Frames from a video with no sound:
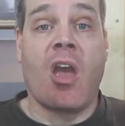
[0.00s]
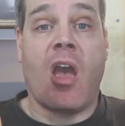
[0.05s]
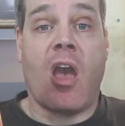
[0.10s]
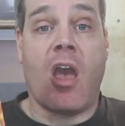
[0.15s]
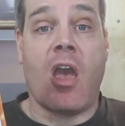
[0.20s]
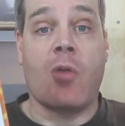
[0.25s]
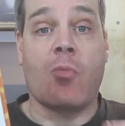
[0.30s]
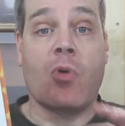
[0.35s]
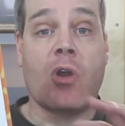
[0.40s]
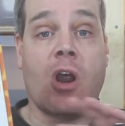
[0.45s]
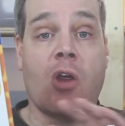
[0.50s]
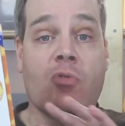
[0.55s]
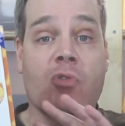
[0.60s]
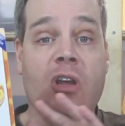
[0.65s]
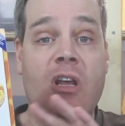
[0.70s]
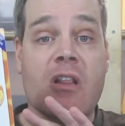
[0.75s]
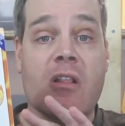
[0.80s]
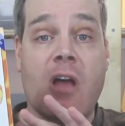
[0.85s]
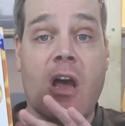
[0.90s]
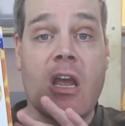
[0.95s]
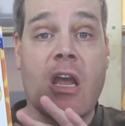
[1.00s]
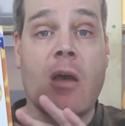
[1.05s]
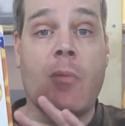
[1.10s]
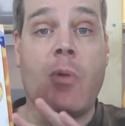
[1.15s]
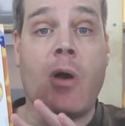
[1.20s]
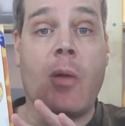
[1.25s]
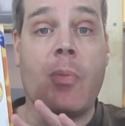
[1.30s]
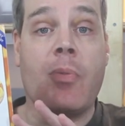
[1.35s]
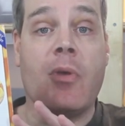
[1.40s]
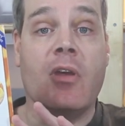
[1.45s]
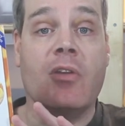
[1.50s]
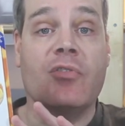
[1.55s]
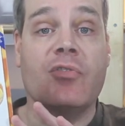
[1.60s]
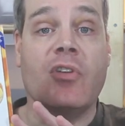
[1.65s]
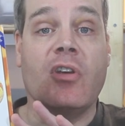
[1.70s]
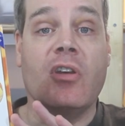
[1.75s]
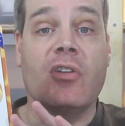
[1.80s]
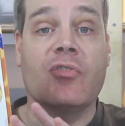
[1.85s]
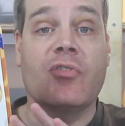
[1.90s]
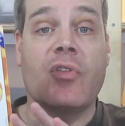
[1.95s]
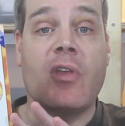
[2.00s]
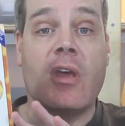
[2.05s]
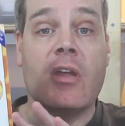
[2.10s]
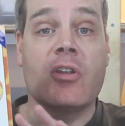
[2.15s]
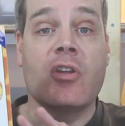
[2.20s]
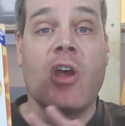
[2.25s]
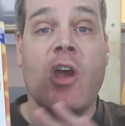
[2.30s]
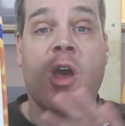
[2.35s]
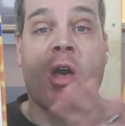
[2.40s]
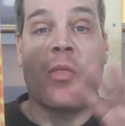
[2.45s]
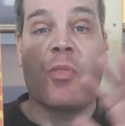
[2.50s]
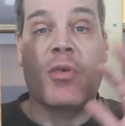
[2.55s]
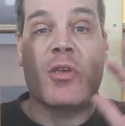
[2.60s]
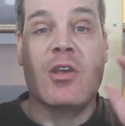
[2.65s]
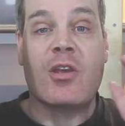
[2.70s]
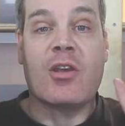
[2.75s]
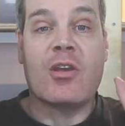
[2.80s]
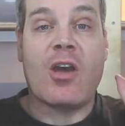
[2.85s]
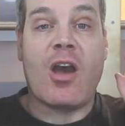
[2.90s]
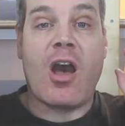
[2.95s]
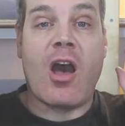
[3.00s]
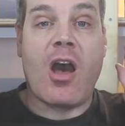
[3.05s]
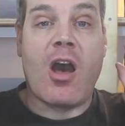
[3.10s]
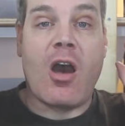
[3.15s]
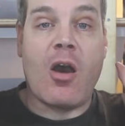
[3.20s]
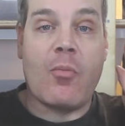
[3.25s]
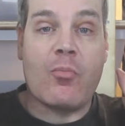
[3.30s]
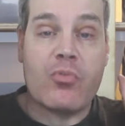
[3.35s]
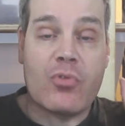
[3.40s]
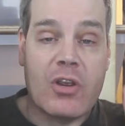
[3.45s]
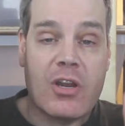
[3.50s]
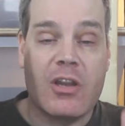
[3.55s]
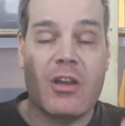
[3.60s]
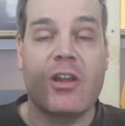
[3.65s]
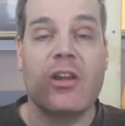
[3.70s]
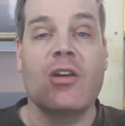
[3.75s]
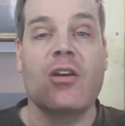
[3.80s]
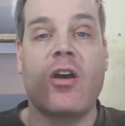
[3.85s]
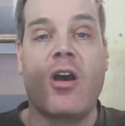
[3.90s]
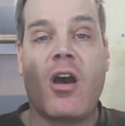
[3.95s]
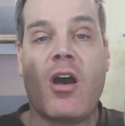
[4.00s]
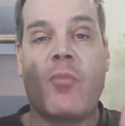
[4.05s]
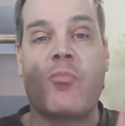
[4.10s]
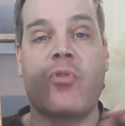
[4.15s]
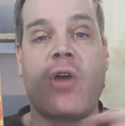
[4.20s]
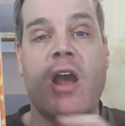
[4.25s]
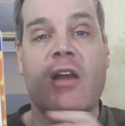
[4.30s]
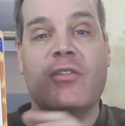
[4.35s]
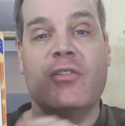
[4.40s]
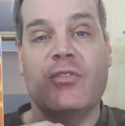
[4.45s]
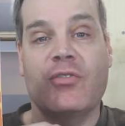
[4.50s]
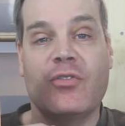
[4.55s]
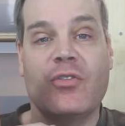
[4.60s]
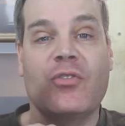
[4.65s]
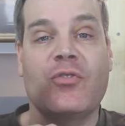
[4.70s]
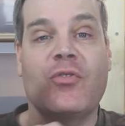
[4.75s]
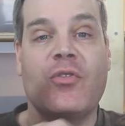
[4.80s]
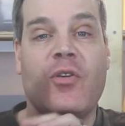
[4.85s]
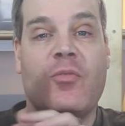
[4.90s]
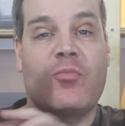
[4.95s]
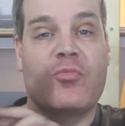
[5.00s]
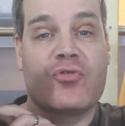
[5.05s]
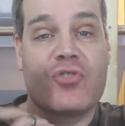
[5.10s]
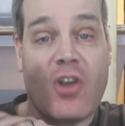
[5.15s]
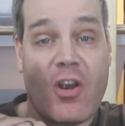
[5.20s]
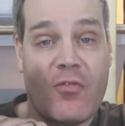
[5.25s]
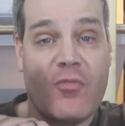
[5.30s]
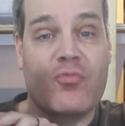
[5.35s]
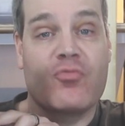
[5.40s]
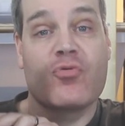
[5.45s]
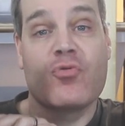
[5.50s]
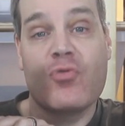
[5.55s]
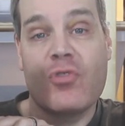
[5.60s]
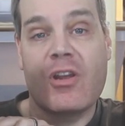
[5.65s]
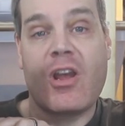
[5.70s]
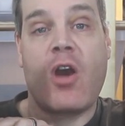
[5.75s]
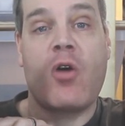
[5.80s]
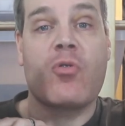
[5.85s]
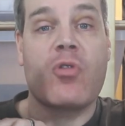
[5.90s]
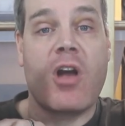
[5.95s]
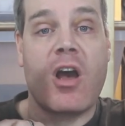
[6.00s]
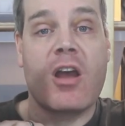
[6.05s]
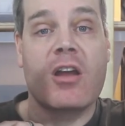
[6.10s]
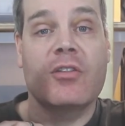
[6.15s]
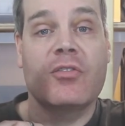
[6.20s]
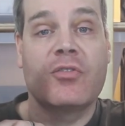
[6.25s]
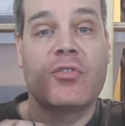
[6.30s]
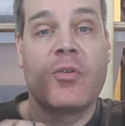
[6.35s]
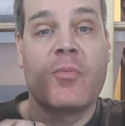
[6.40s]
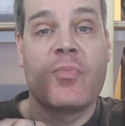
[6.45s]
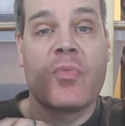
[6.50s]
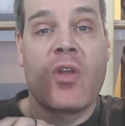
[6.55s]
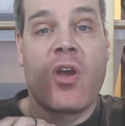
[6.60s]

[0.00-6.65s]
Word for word: And what I really like about this is that the breeding uh, practices that Jeff Rooney outlines